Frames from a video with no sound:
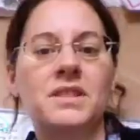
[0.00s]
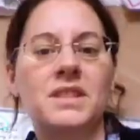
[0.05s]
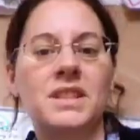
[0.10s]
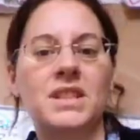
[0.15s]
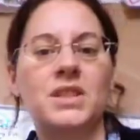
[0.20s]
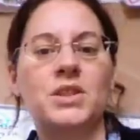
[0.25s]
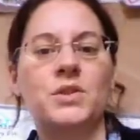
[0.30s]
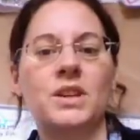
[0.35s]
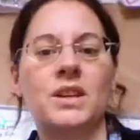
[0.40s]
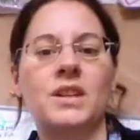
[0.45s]

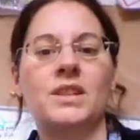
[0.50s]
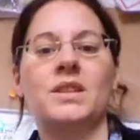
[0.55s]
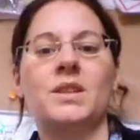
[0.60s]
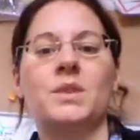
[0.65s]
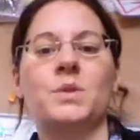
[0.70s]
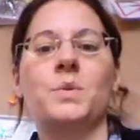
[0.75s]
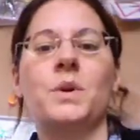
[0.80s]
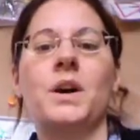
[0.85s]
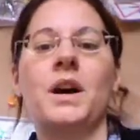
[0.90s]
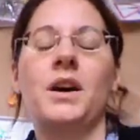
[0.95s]
districts
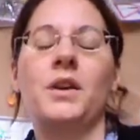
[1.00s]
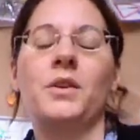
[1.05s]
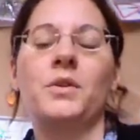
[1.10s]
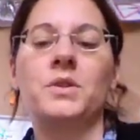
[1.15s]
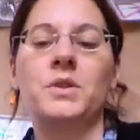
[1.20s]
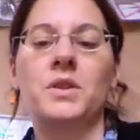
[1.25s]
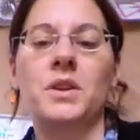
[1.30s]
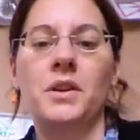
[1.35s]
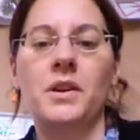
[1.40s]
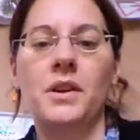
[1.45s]
as well.
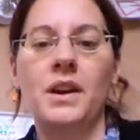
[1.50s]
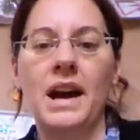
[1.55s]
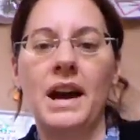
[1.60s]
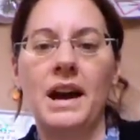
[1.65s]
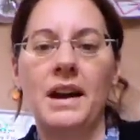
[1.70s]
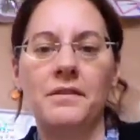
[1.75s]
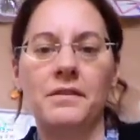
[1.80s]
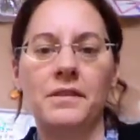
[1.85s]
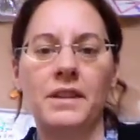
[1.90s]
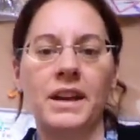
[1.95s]
So you
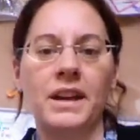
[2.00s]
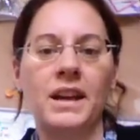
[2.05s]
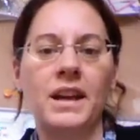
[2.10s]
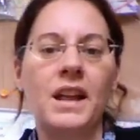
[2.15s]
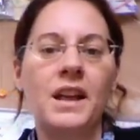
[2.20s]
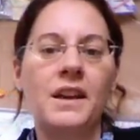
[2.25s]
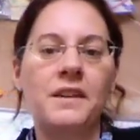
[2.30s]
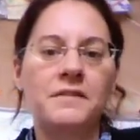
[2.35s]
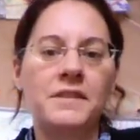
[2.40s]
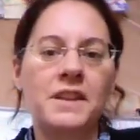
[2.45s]
have like
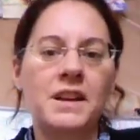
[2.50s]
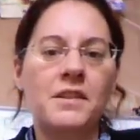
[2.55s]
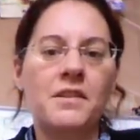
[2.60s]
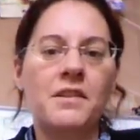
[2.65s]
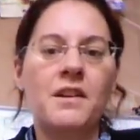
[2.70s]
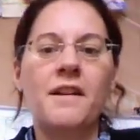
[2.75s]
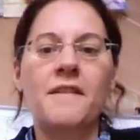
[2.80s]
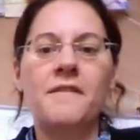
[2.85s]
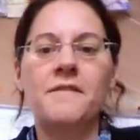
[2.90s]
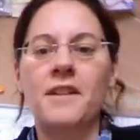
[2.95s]

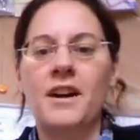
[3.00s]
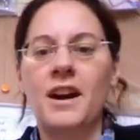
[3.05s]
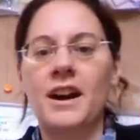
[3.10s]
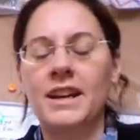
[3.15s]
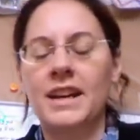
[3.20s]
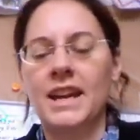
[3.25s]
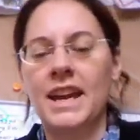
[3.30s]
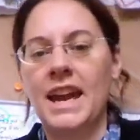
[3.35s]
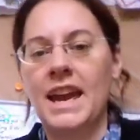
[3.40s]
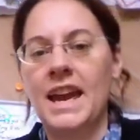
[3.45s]
Vera,
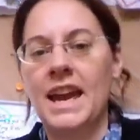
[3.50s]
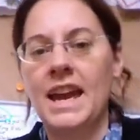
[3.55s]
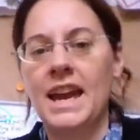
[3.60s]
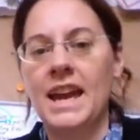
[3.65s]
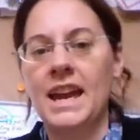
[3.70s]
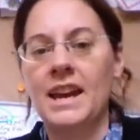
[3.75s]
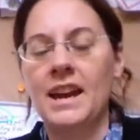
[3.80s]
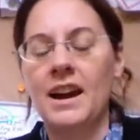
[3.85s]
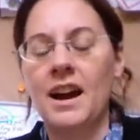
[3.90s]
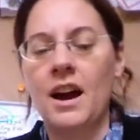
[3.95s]

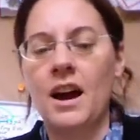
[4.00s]
Vake,